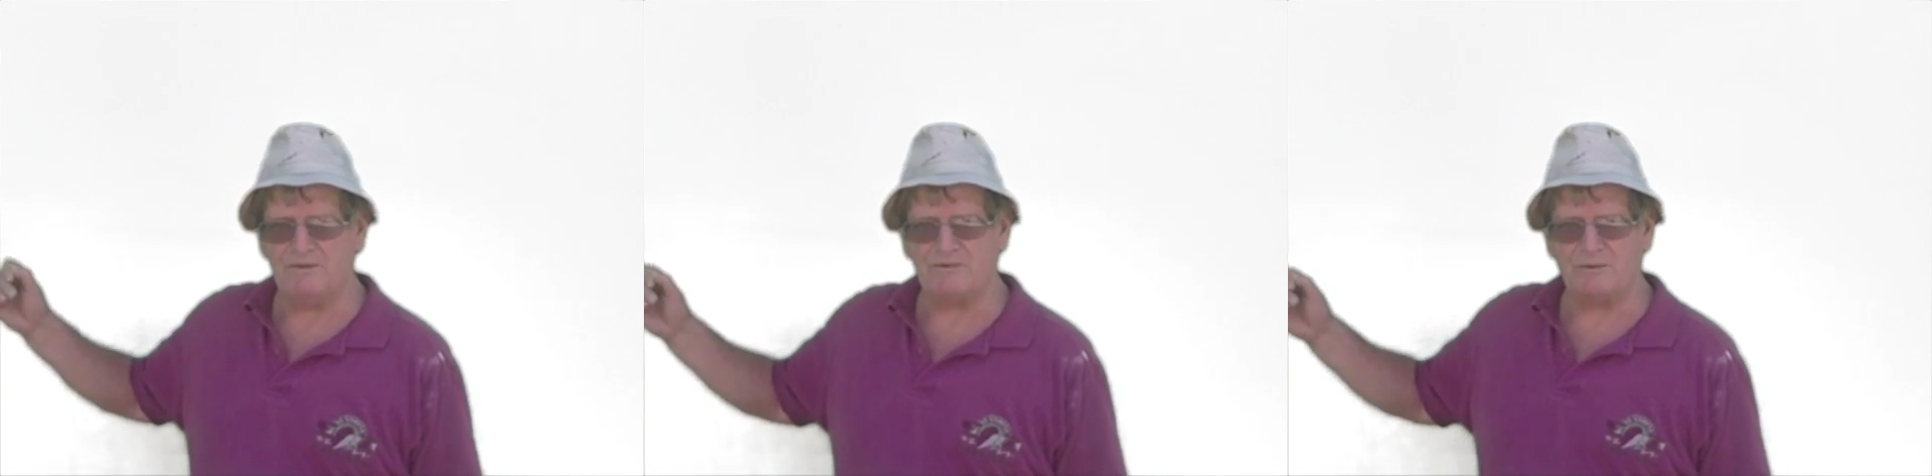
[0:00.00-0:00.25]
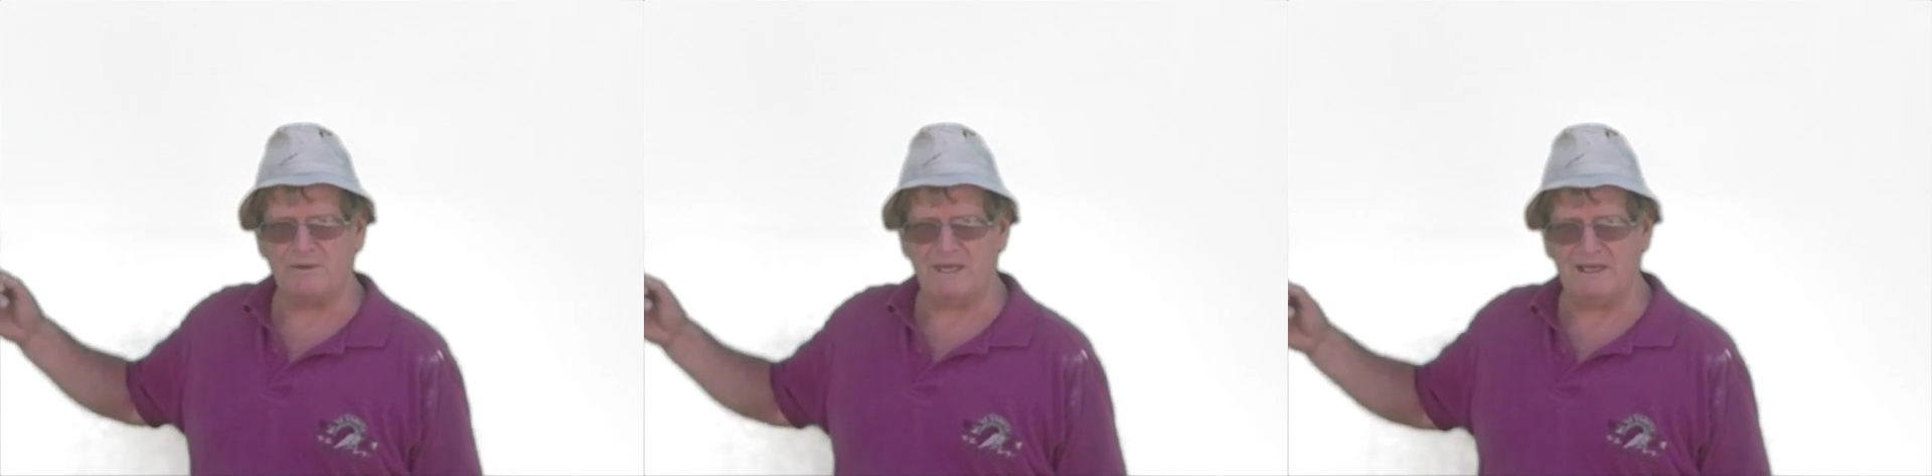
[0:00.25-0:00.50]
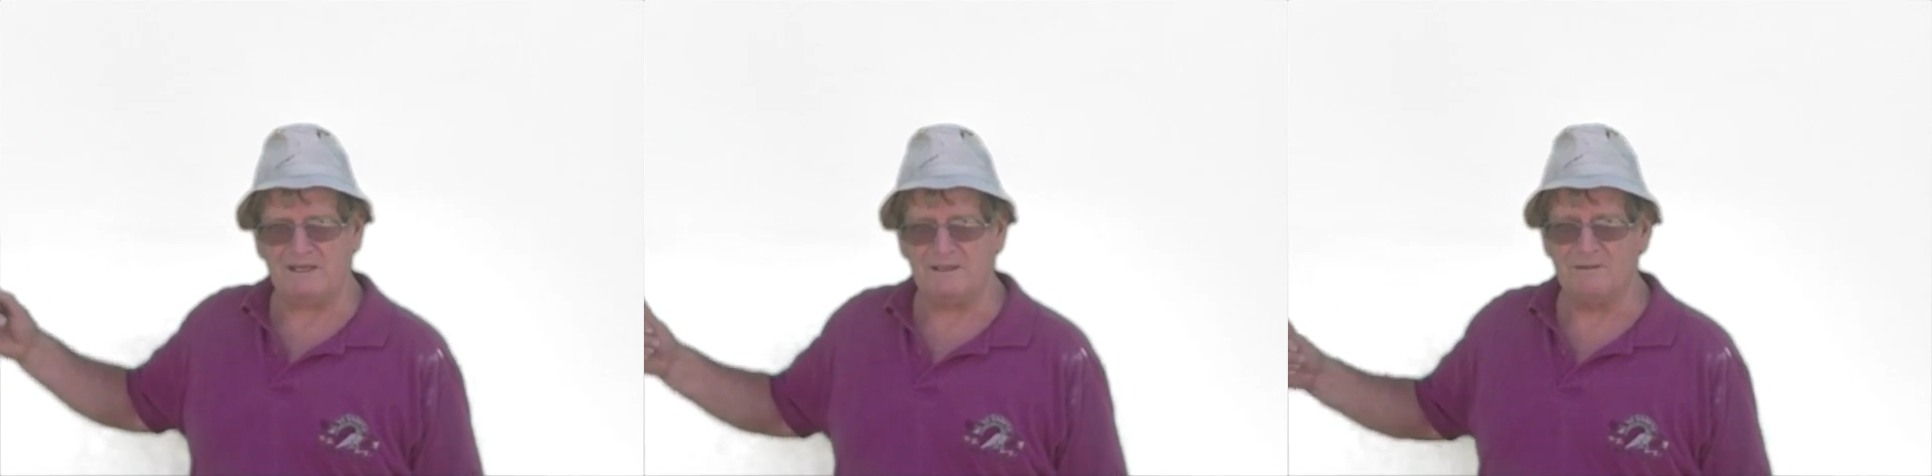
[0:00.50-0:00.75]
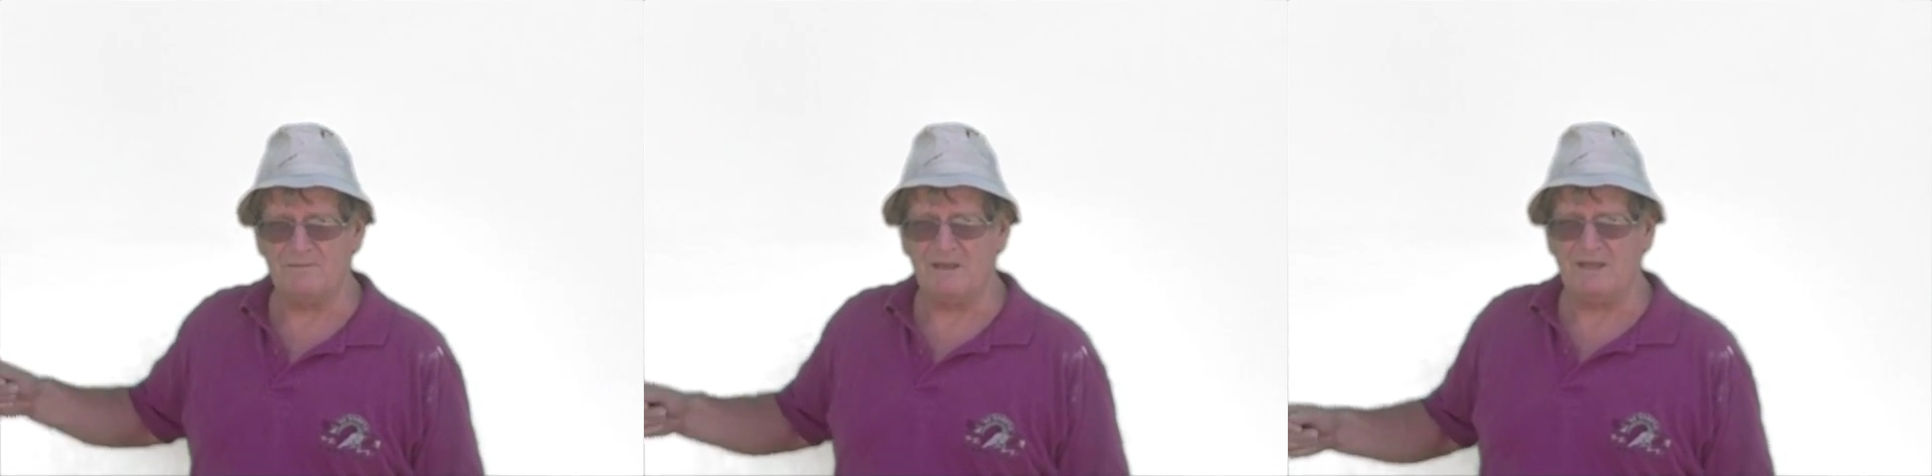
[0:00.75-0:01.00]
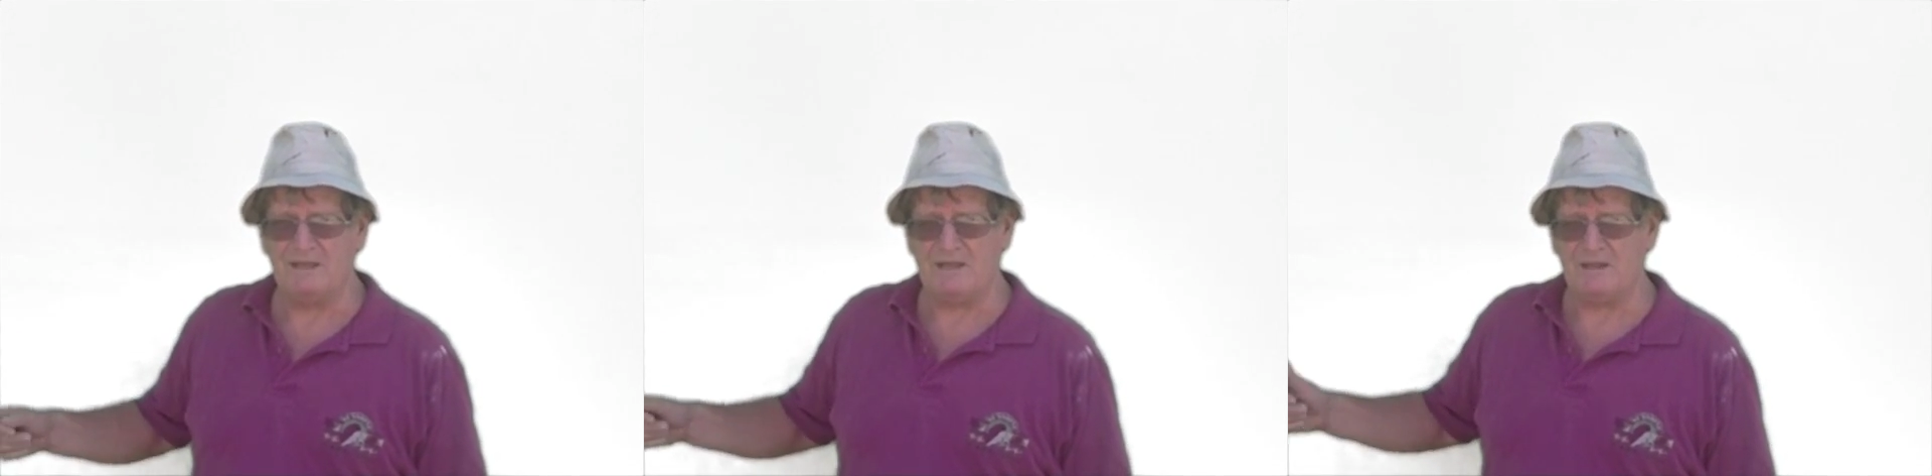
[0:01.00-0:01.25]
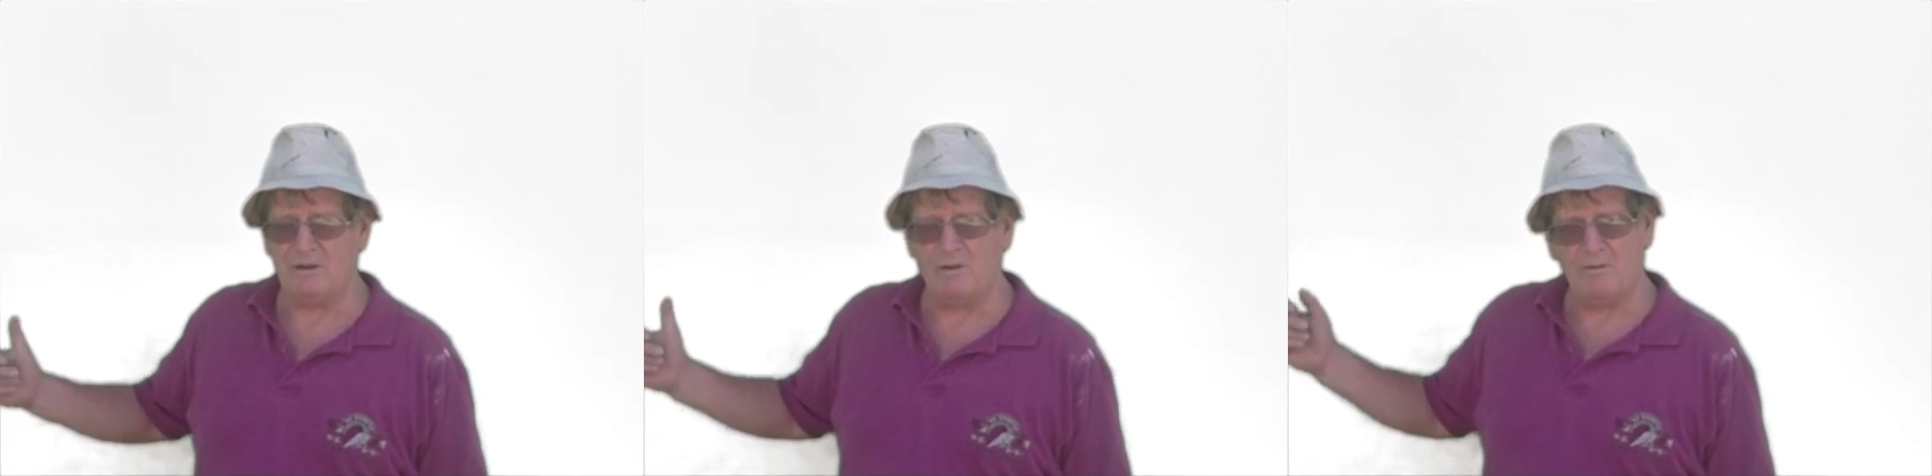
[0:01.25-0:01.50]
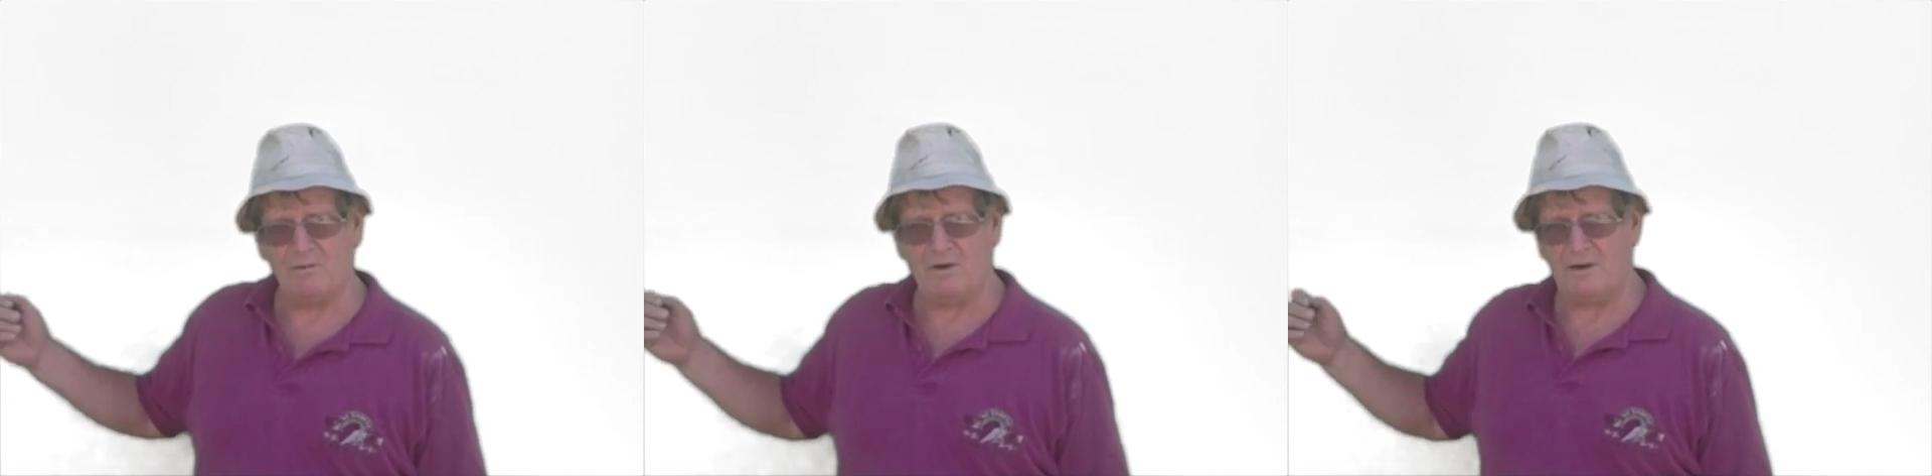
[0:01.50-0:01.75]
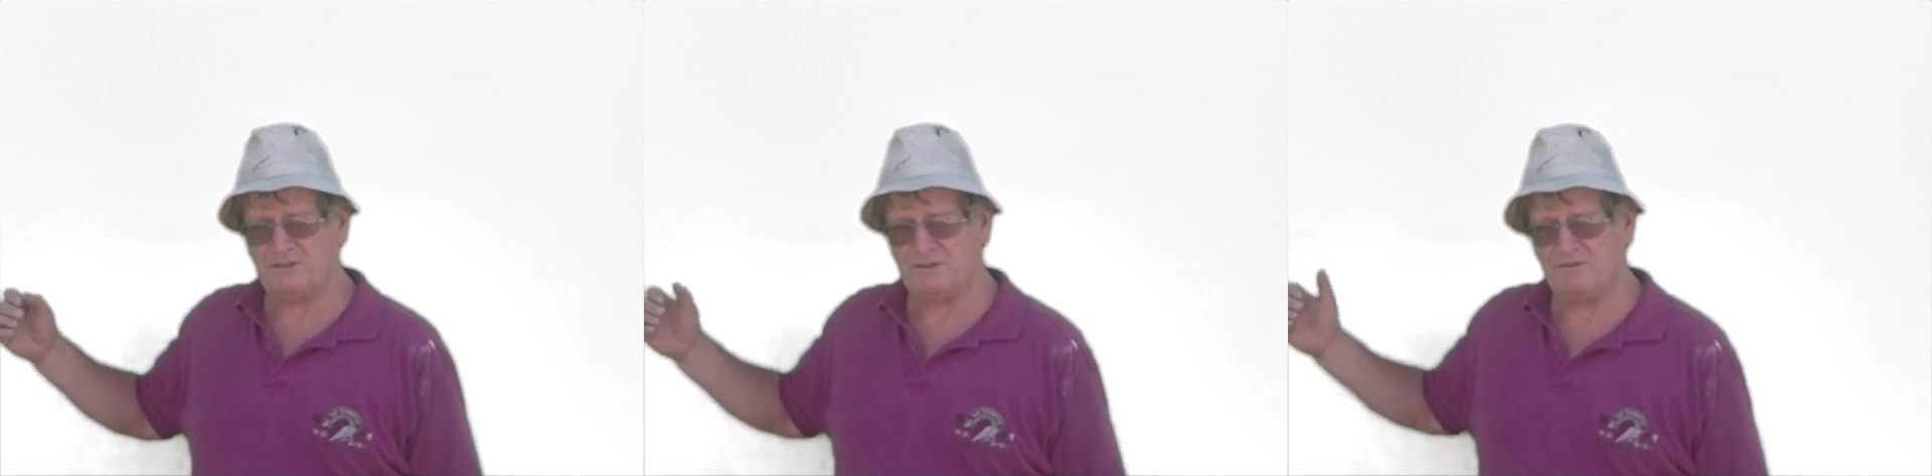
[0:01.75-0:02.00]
in our green screen recording.